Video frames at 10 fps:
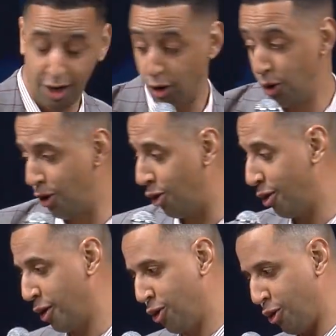
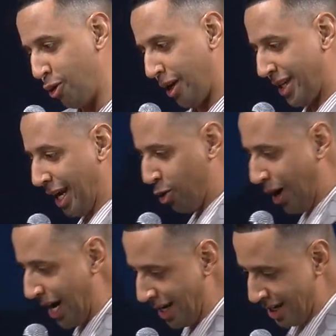oh, I got
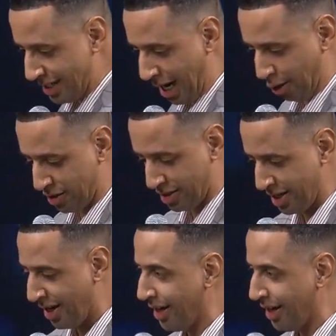quiet in this house.